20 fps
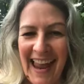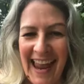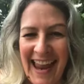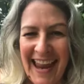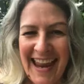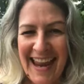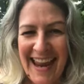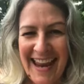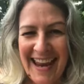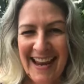
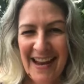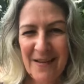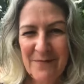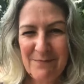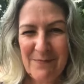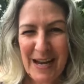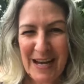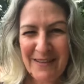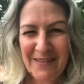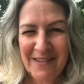Hey
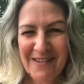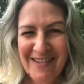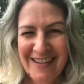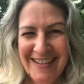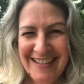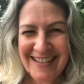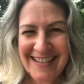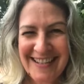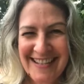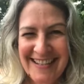Unbound
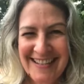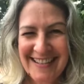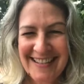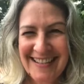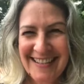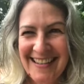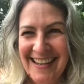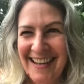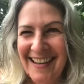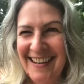ones,
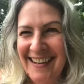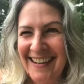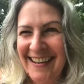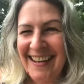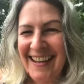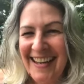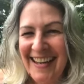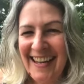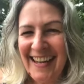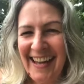it's Nicola
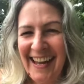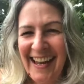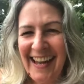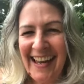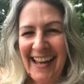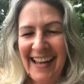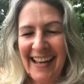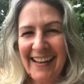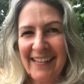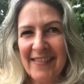here,
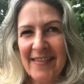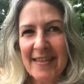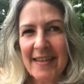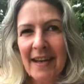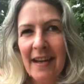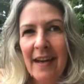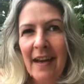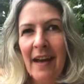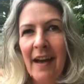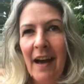and
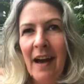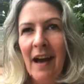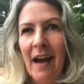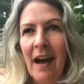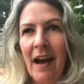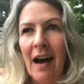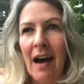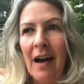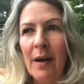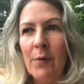
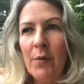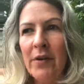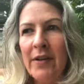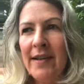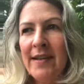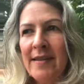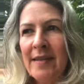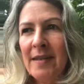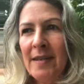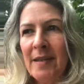I
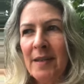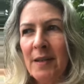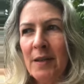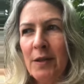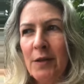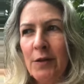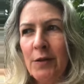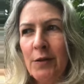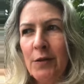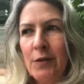wanted
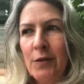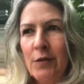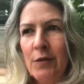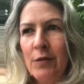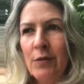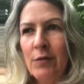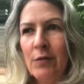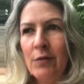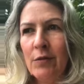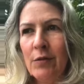
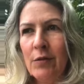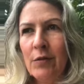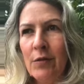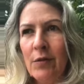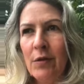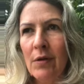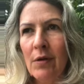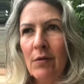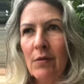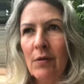to
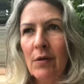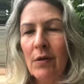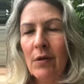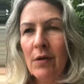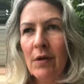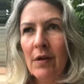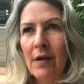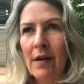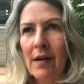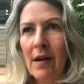
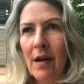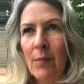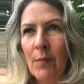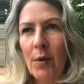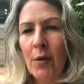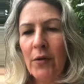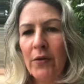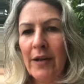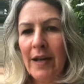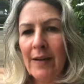come
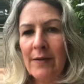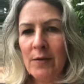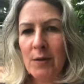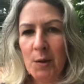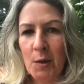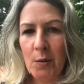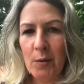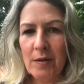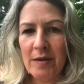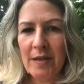on and
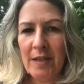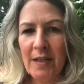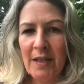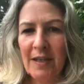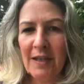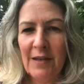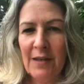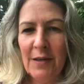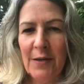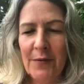talk to
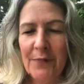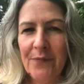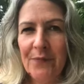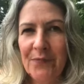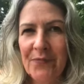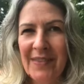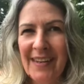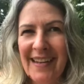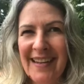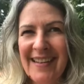you
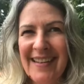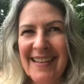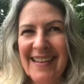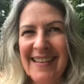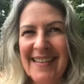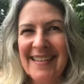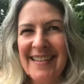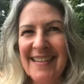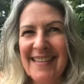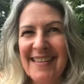
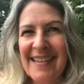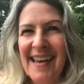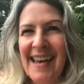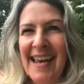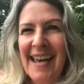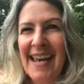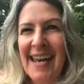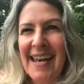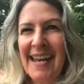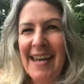
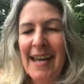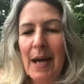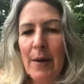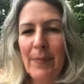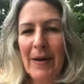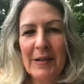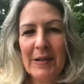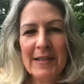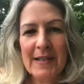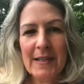today
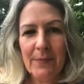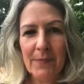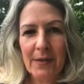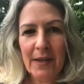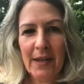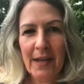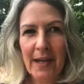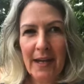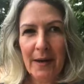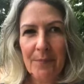about
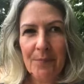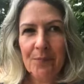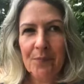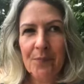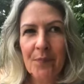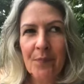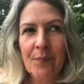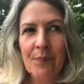something